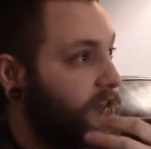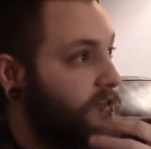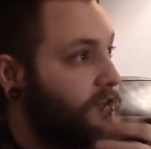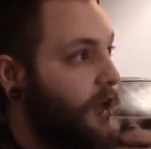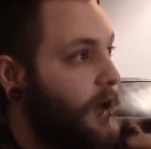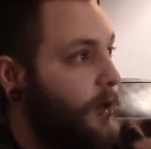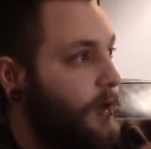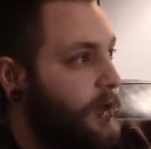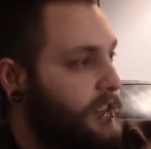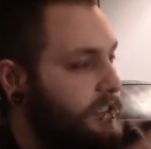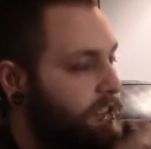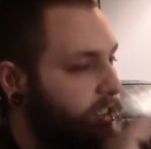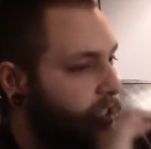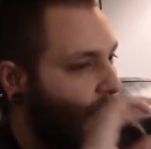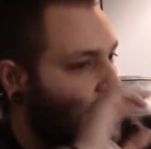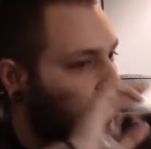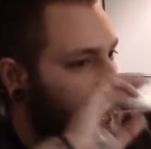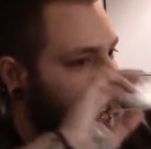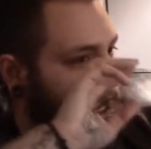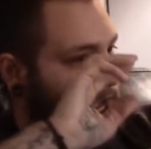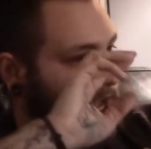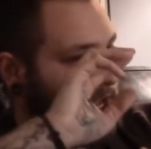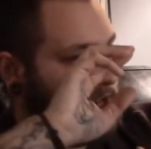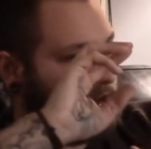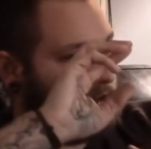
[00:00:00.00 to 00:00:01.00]
So it's
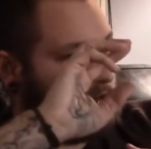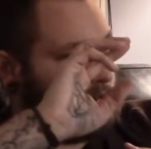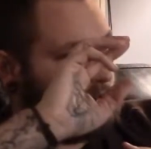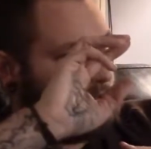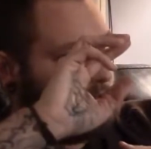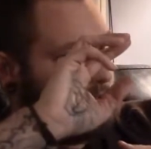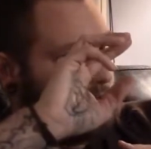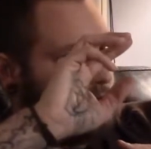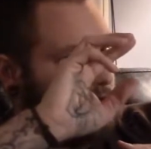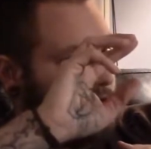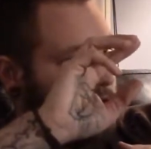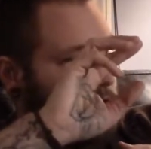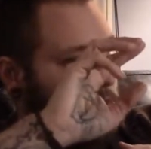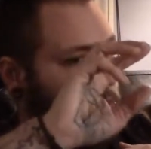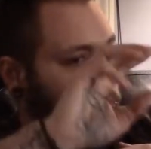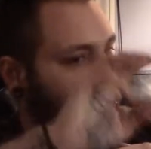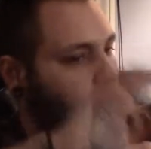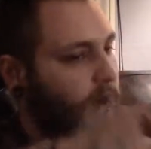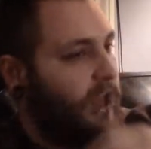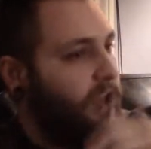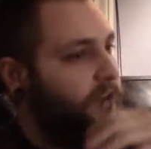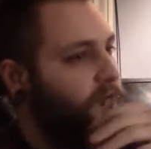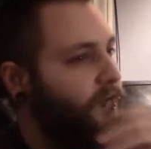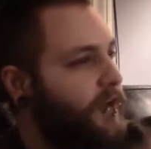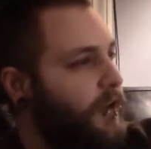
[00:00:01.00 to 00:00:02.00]
kind of what
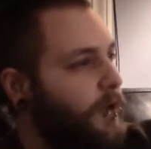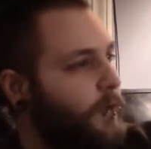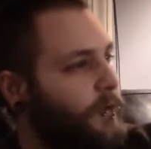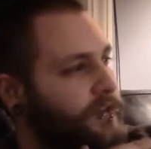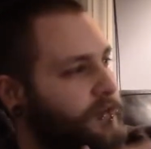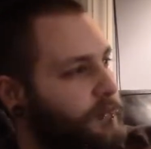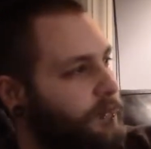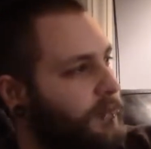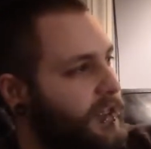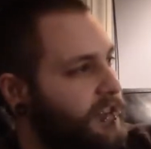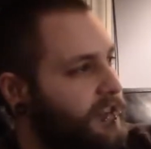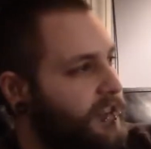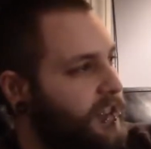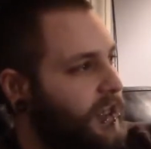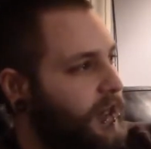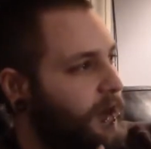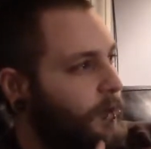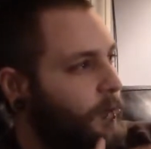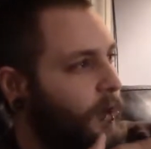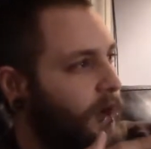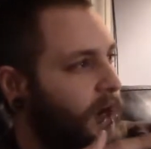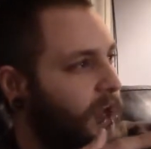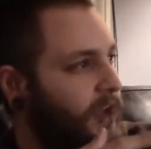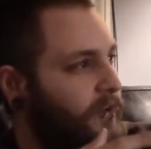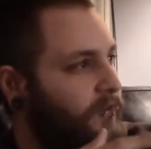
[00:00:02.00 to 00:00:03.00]
I feel was missing and
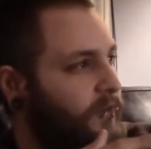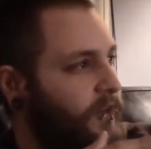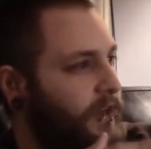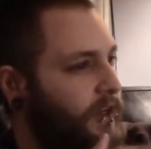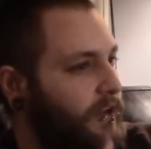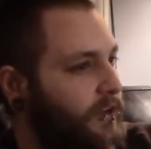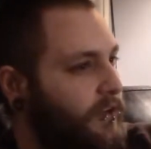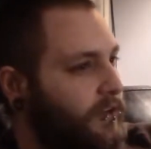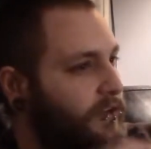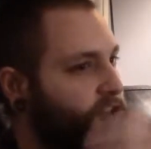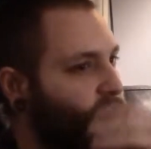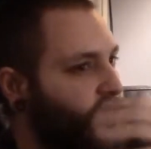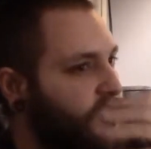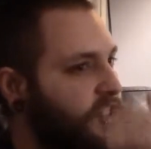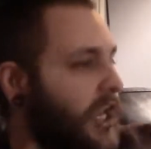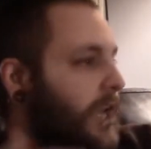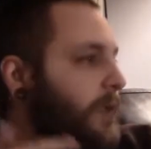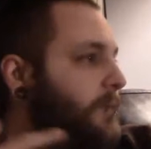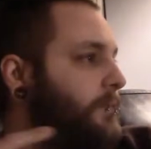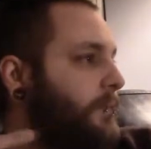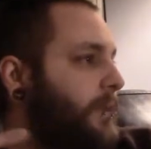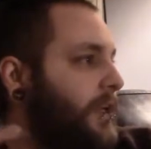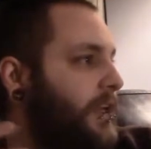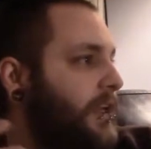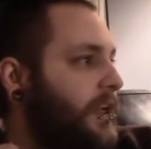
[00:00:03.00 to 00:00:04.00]
what I feel
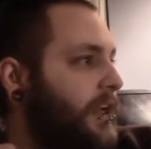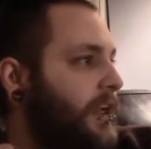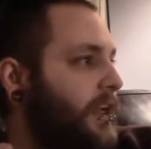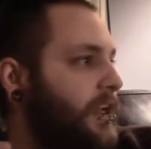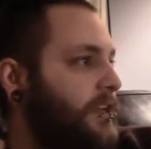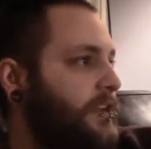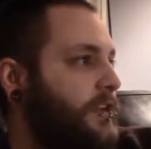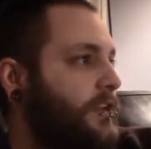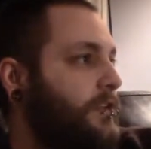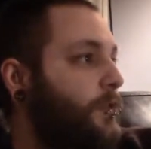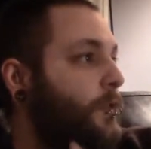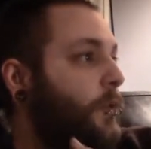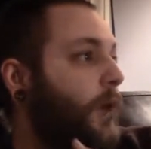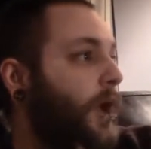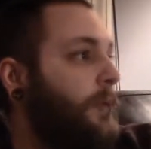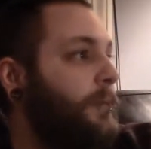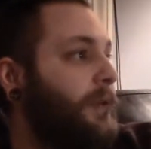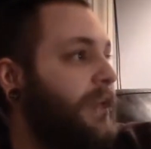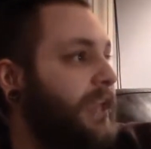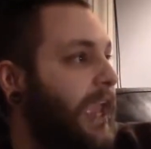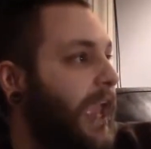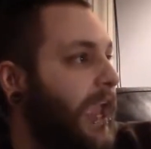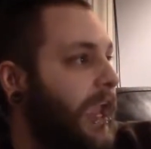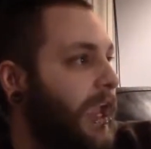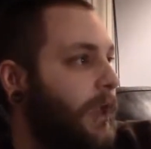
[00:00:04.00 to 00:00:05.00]
shaped me into who I
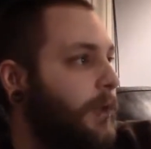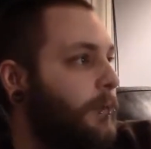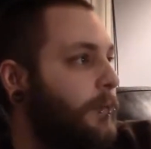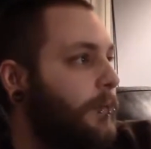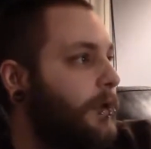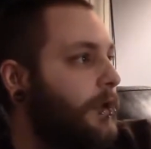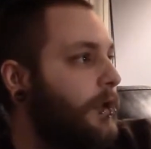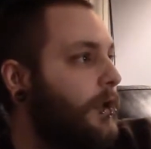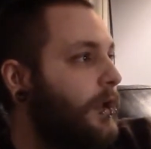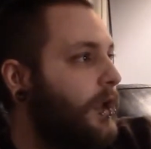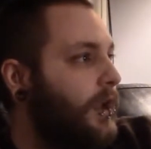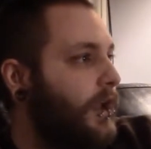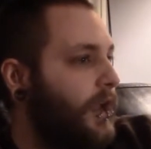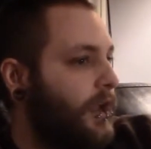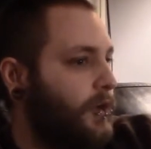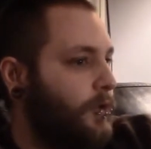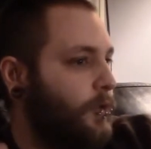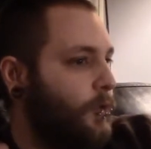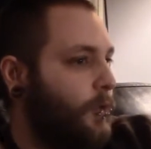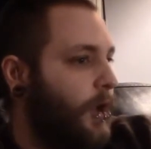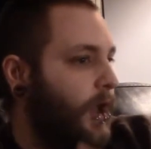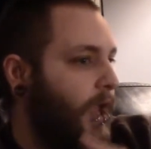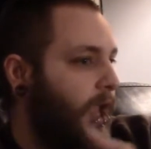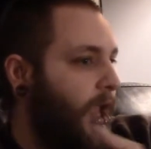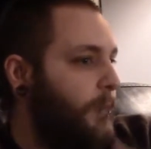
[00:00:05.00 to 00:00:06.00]
became and
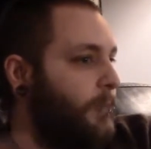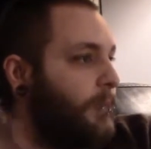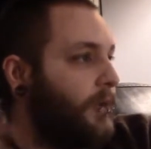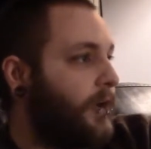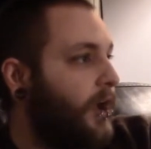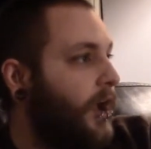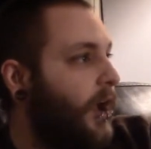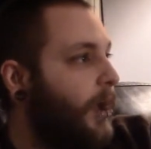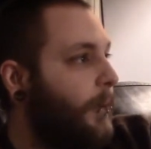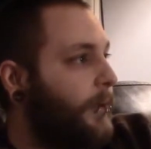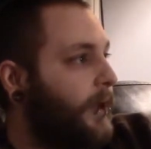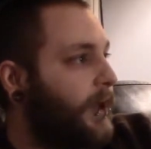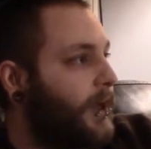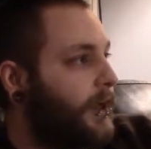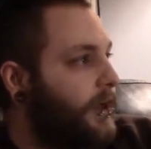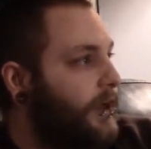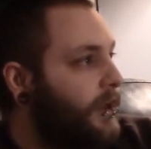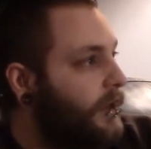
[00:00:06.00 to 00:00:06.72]
who I am becoming.